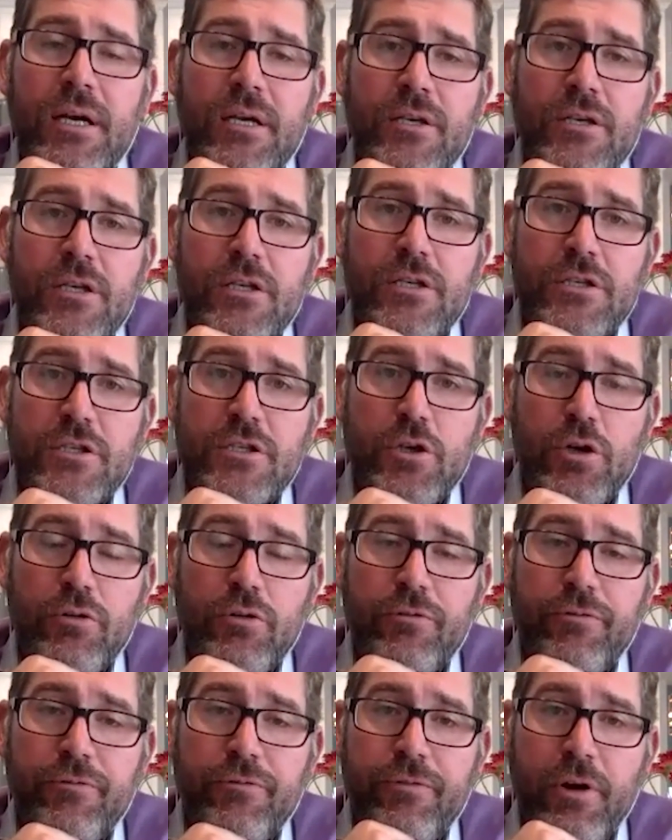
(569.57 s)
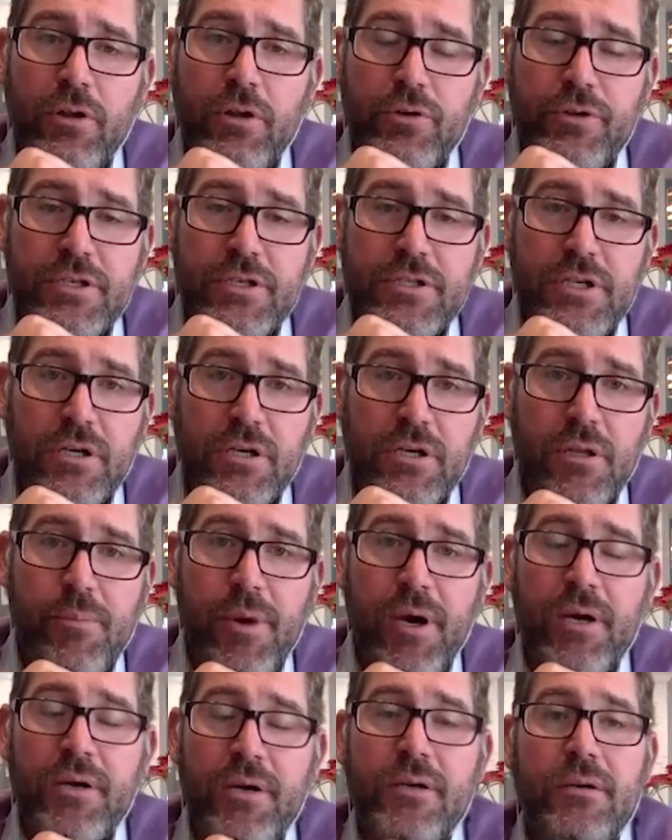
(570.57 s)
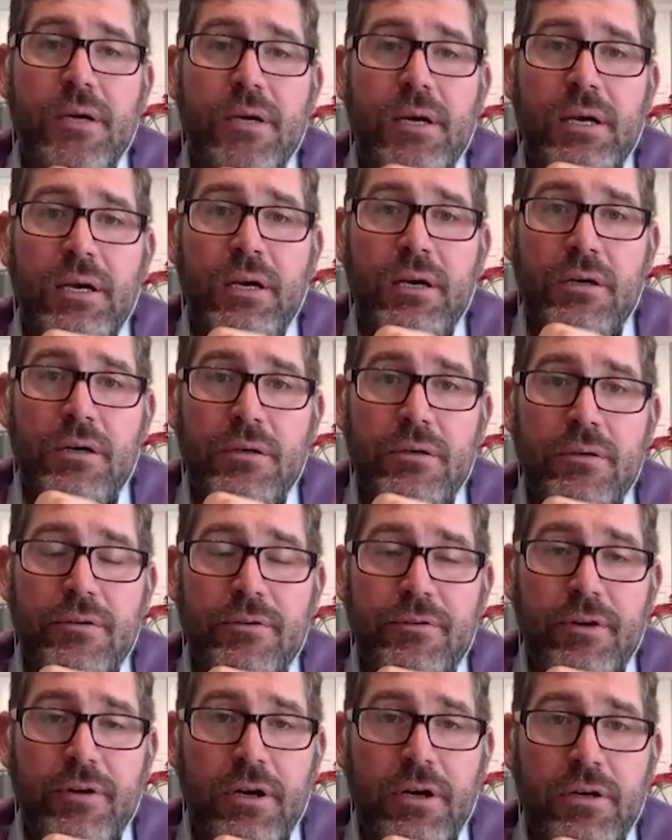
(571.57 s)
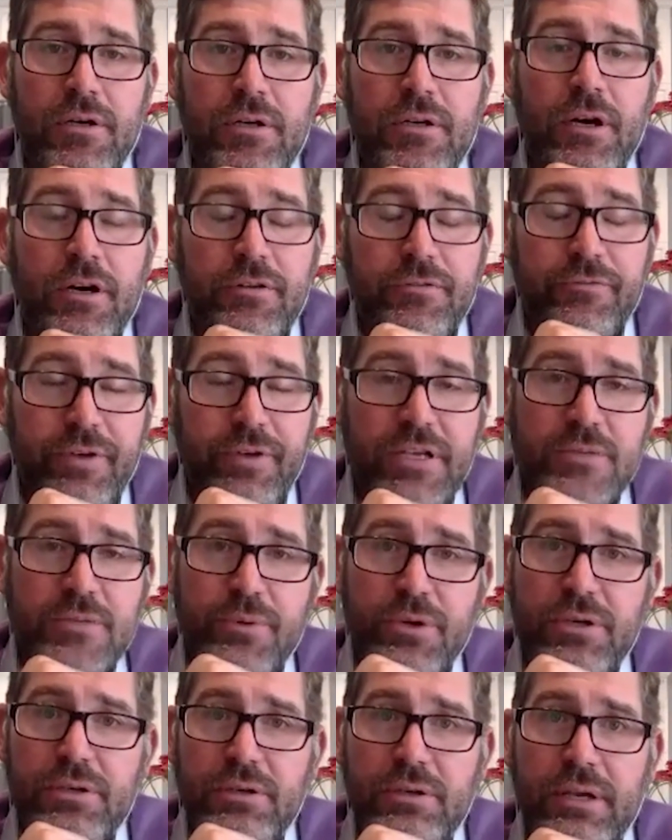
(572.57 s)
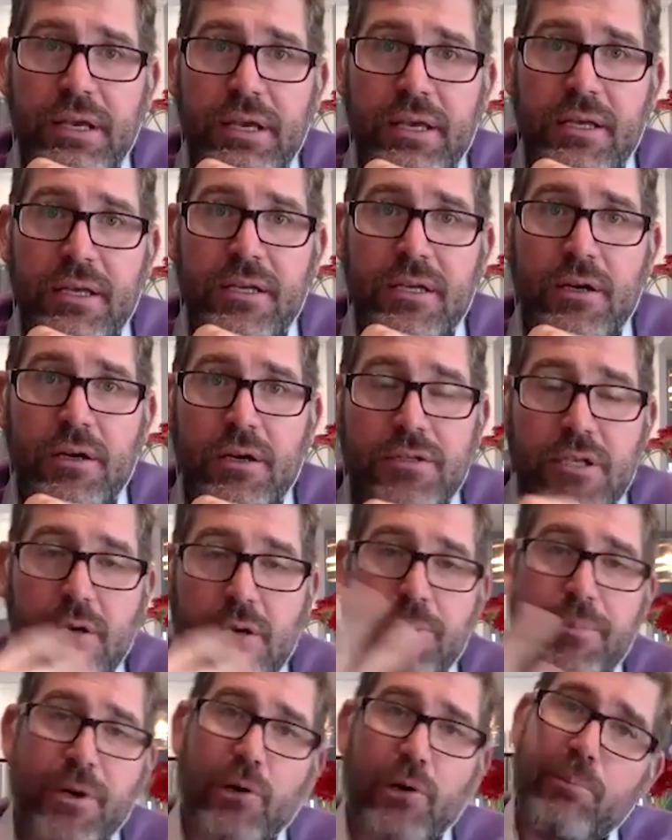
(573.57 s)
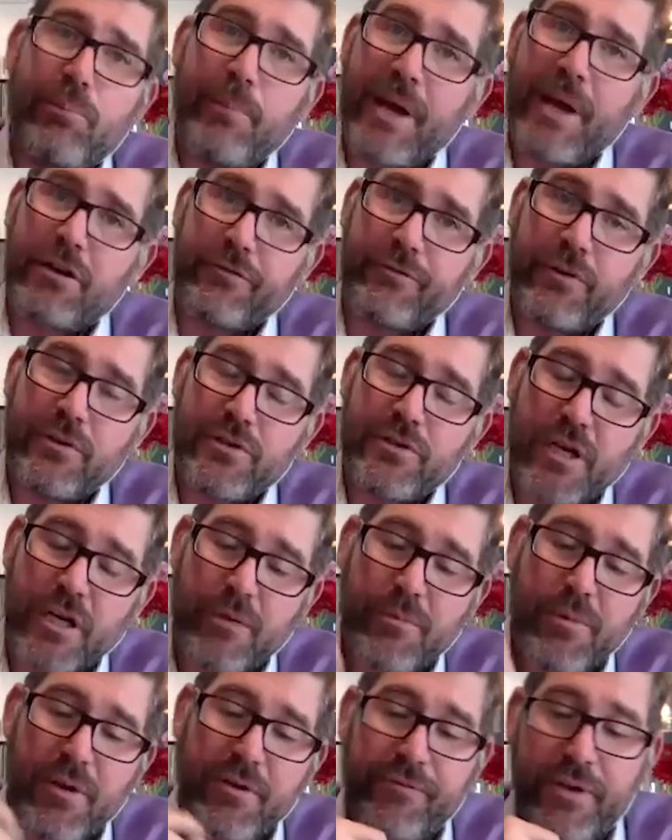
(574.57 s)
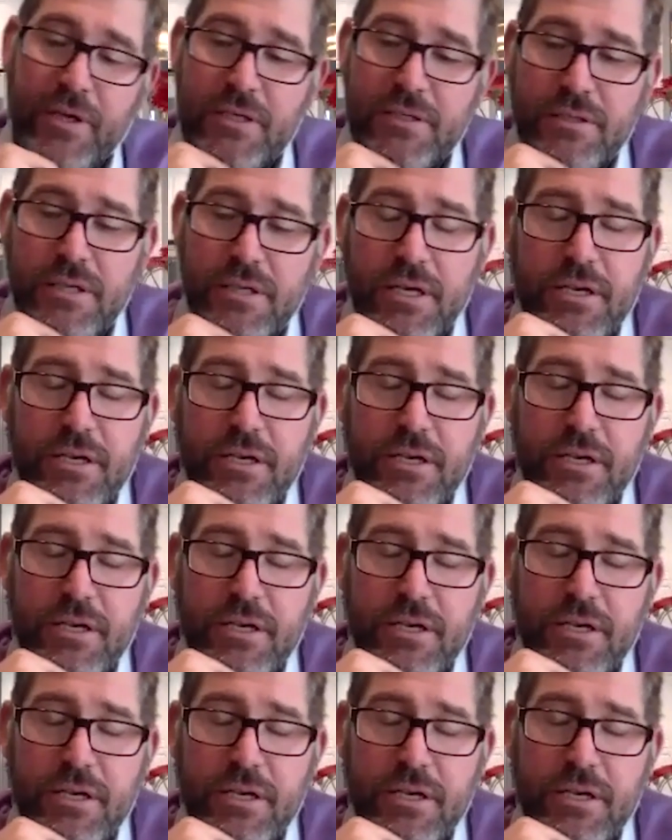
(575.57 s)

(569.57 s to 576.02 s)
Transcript: Uh, you can just go follow this ugly mug uh, on, on Facebook, and I'll see a big old microphone stuck on my face.